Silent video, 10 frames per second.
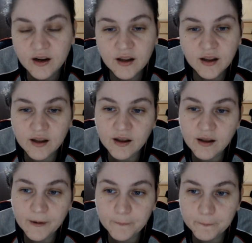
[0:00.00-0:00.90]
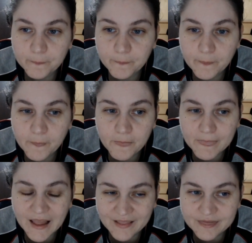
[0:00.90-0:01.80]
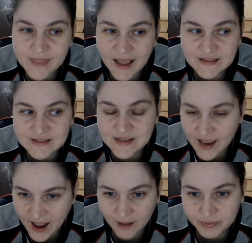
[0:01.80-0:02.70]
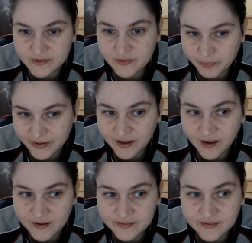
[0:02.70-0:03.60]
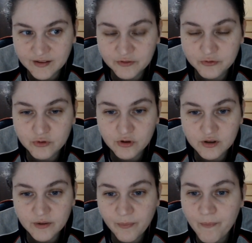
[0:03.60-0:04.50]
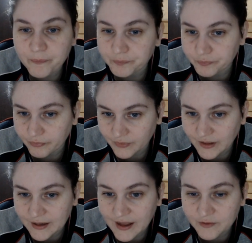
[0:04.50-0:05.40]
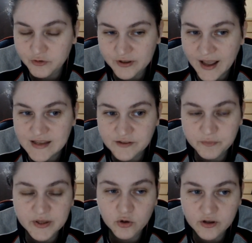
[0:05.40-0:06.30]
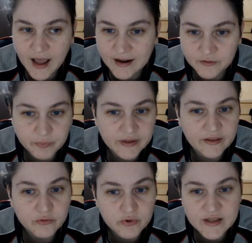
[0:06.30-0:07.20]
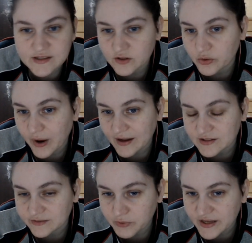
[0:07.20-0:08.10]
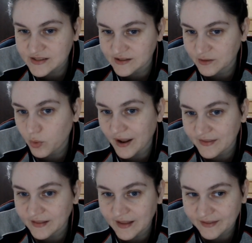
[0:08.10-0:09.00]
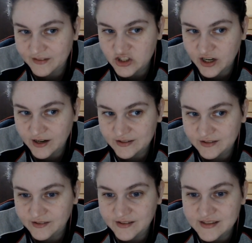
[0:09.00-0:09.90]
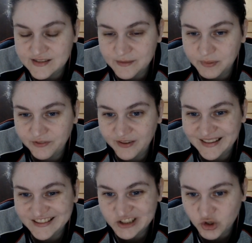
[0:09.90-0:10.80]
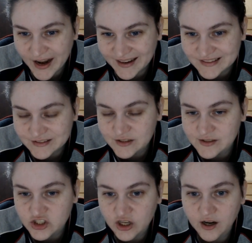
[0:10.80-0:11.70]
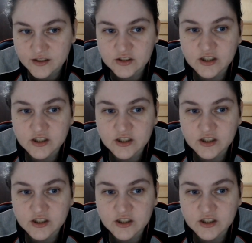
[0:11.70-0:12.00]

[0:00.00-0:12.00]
And that happens because for an ISFP or an INFP, there is no actual reason why they like the character. They simply feel attracted to the character.